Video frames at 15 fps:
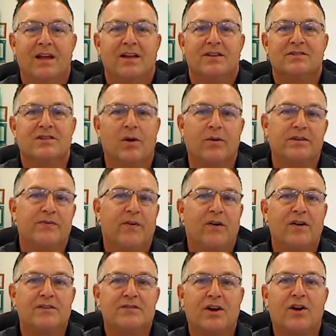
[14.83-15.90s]
so as
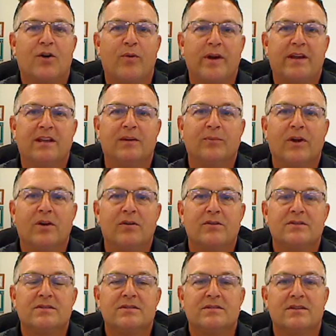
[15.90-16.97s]
far as our curriculum
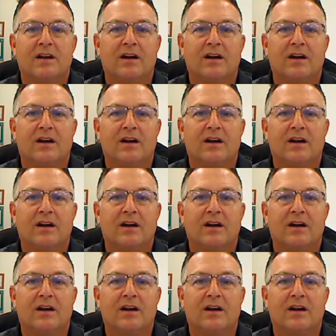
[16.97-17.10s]
goes,